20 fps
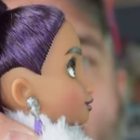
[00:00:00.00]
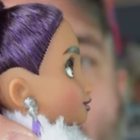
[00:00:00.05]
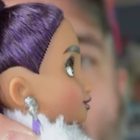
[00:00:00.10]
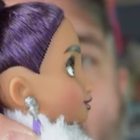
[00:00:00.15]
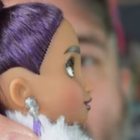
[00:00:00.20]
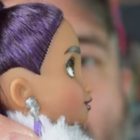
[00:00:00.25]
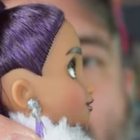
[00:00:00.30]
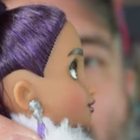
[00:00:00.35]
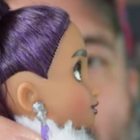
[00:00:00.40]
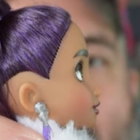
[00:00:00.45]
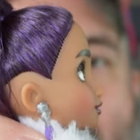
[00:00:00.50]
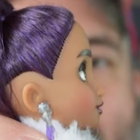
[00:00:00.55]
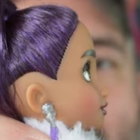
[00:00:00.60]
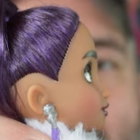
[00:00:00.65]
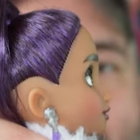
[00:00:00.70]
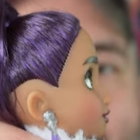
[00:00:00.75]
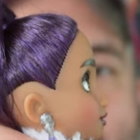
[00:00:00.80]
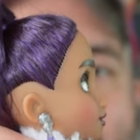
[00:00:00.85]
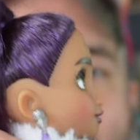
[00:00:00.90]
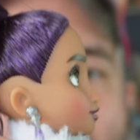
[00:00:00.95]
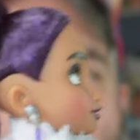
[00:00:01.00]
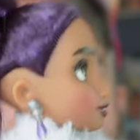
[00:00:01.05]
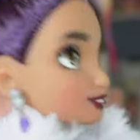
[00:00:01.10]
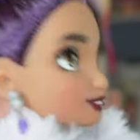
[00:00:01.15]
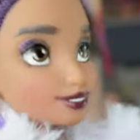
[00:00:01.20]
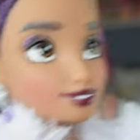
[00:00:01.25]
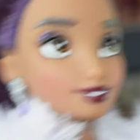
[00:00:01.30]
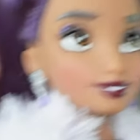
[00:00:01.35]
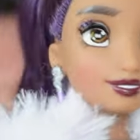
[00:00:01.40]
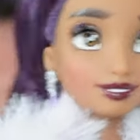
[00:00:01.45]
And then
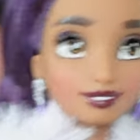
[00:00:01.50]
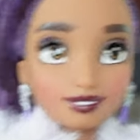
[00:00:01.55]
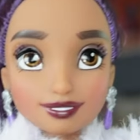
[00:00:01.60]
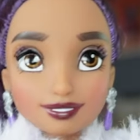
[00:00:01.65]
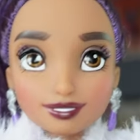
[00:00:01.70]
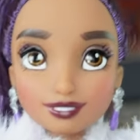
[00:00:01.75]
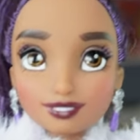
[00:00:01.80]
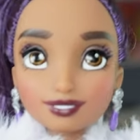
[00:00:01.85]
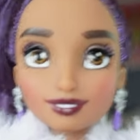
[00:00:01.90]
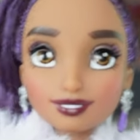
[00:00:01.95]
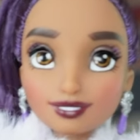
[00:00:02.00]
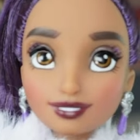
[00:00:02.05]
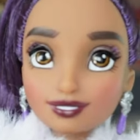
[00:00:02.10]
uh,